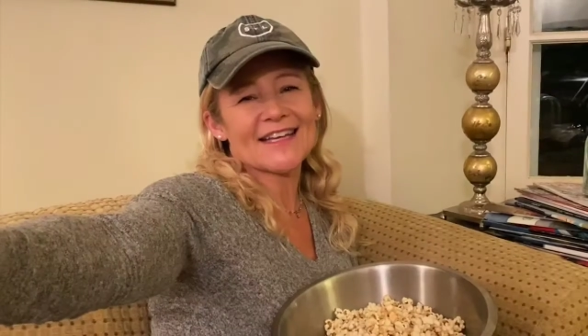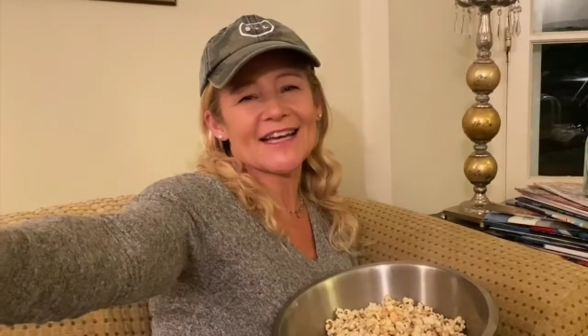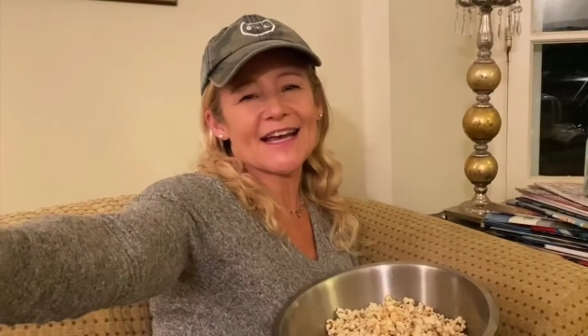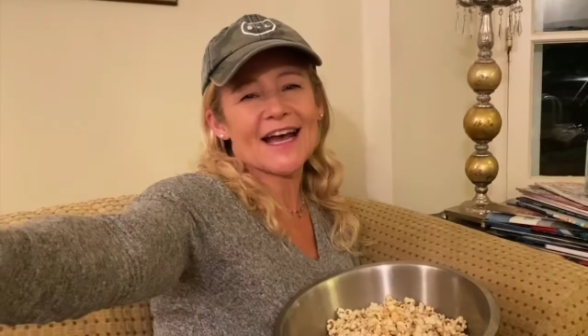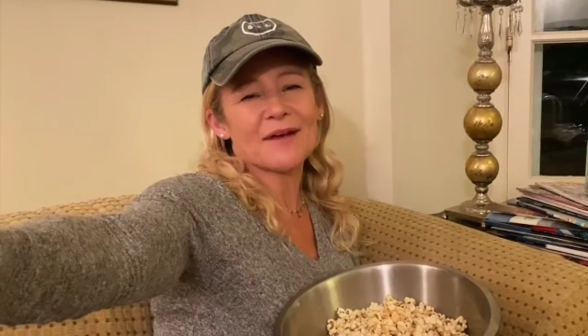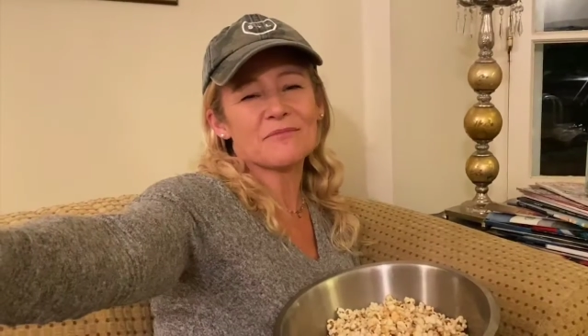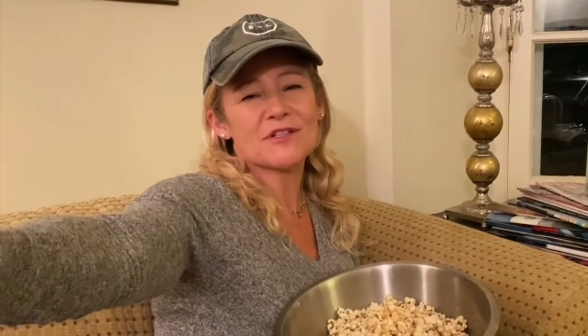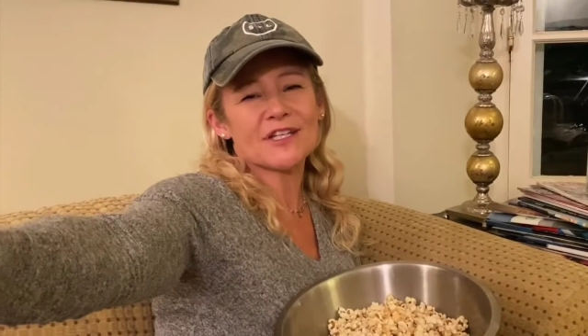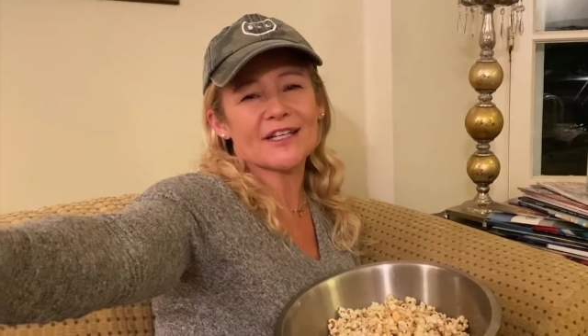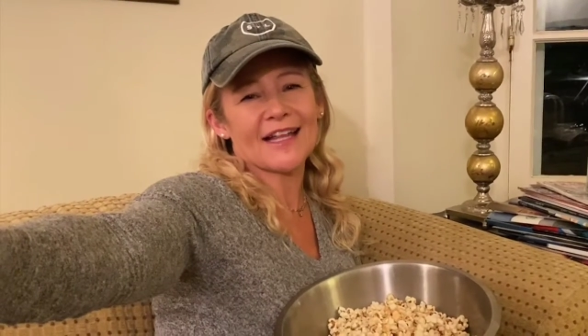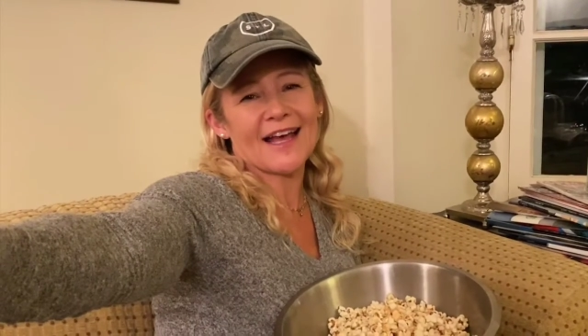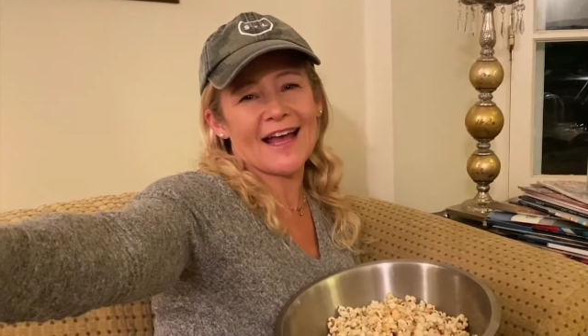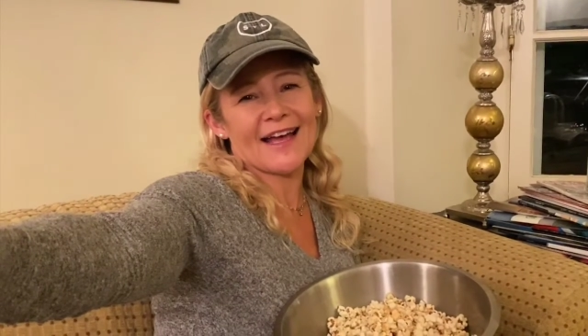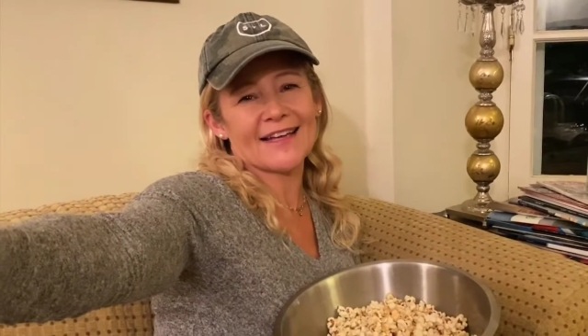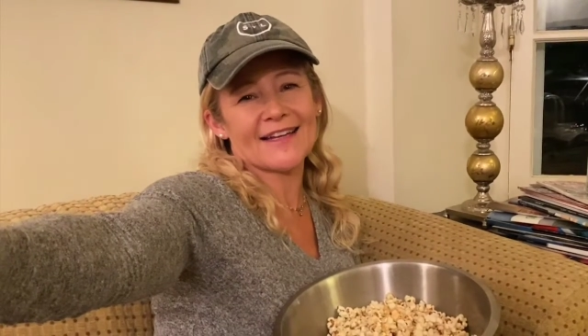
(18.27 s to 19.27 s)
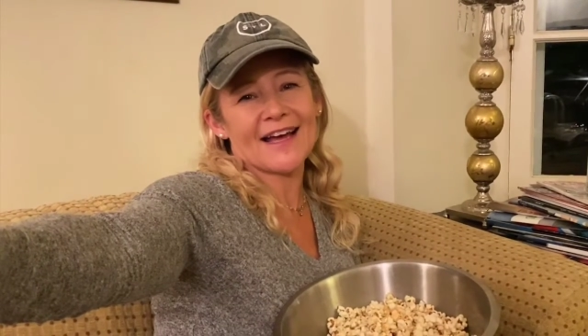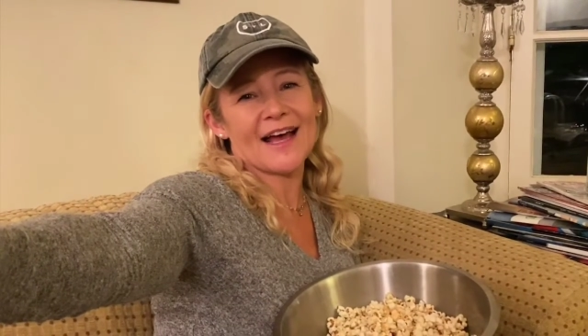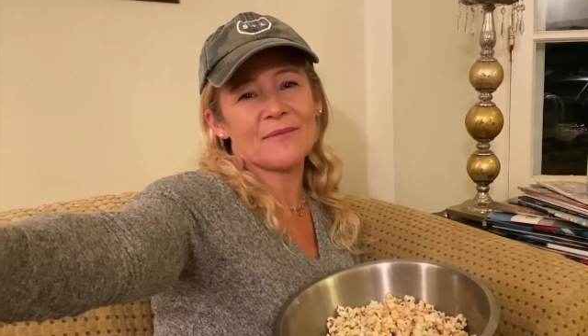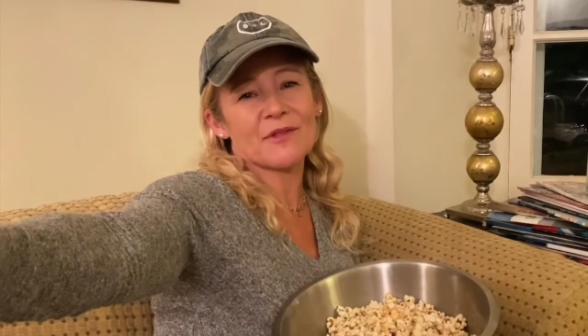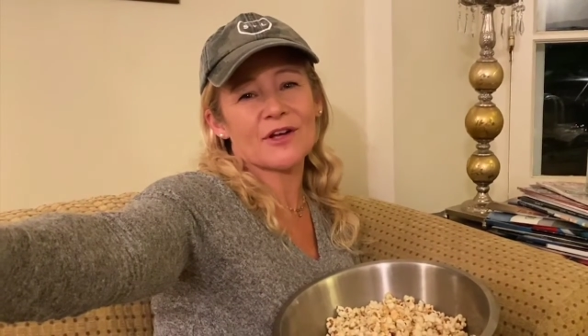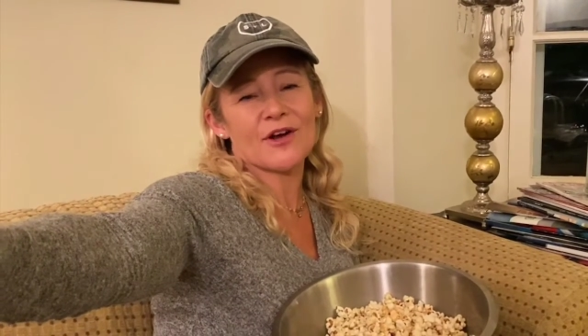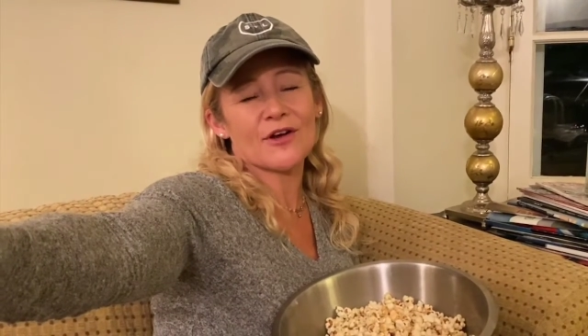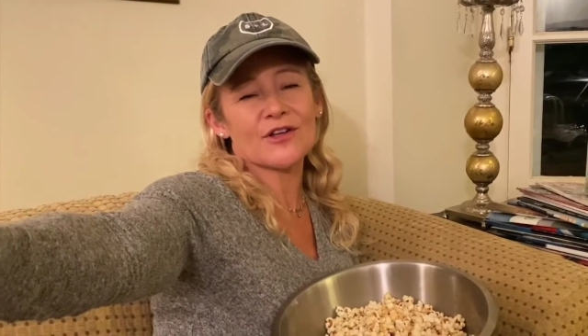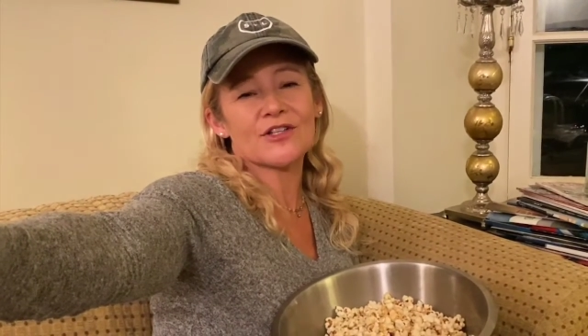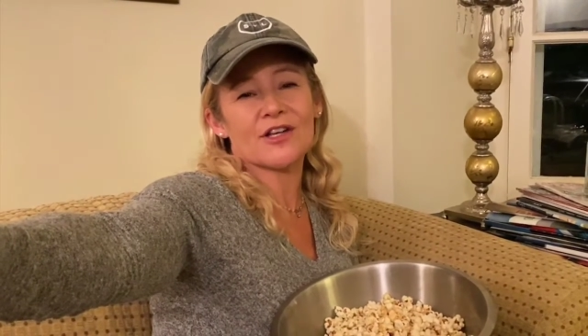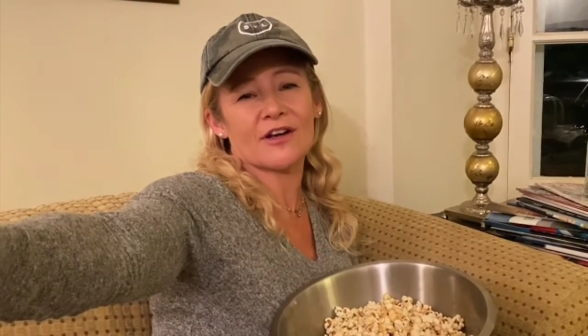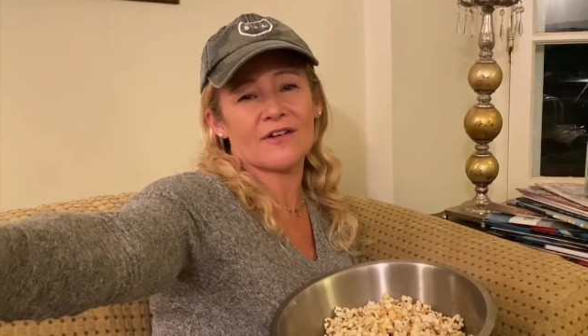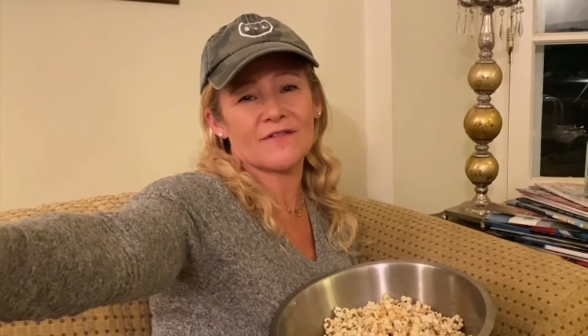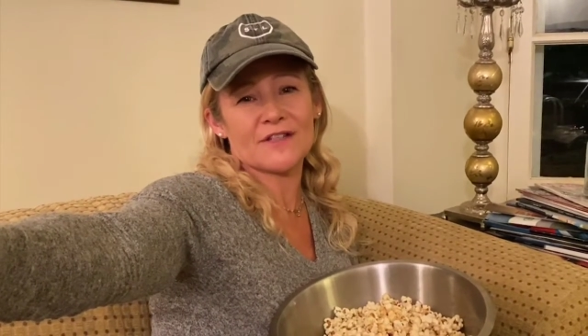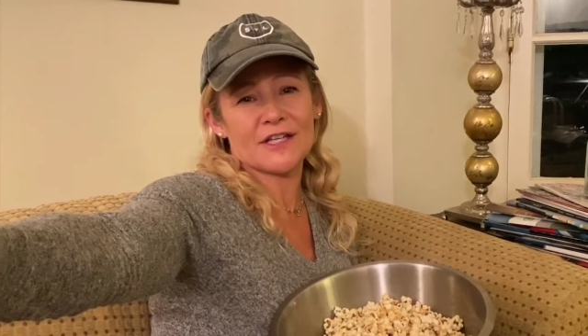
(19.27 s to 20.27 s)
I'm Jillian. I'm the current
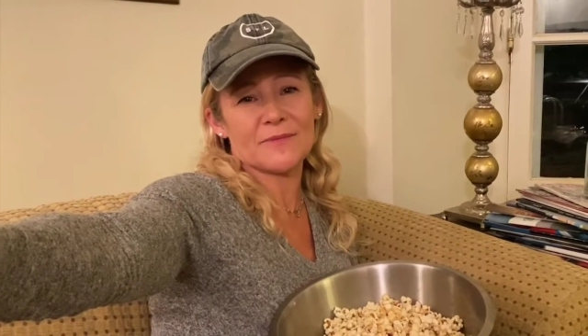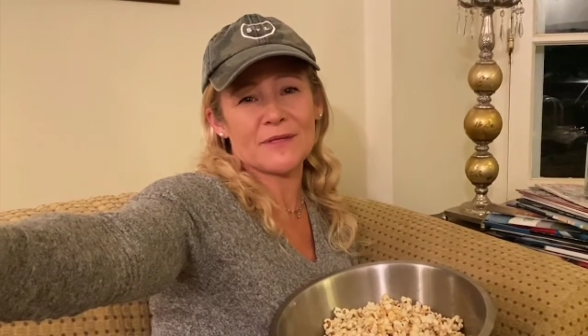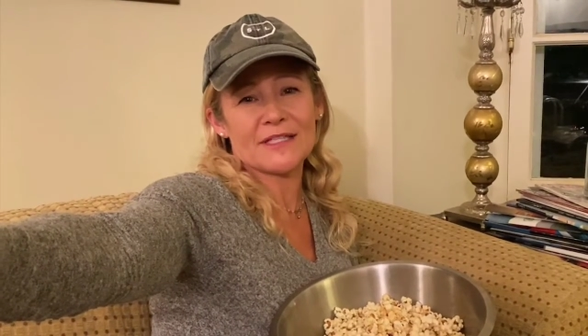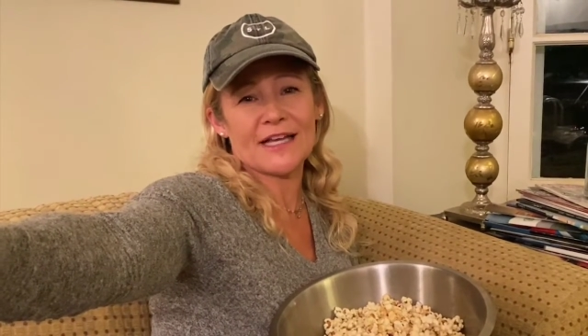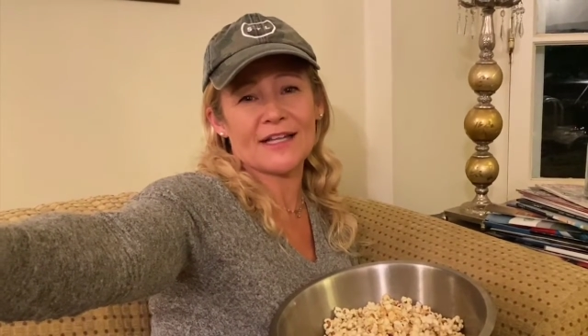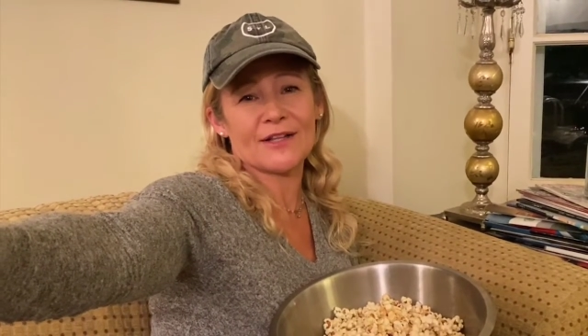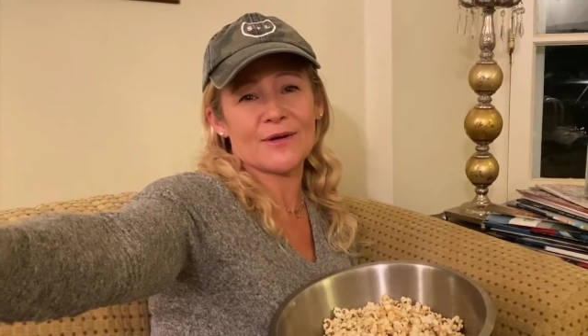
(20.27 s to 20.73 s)
chair of Cinema St.